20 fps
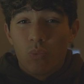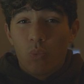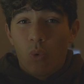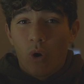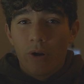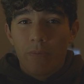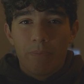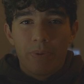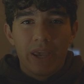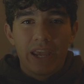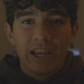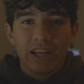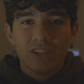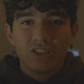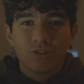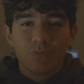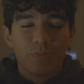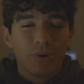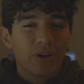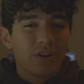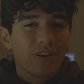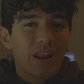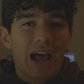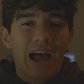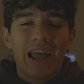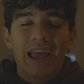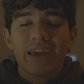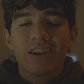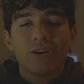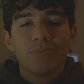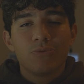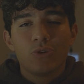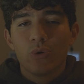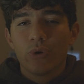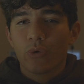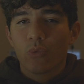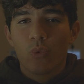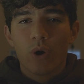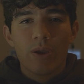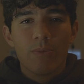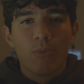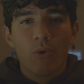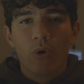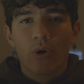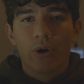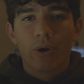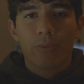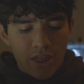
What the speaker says: 1 page, but I end up doing way more.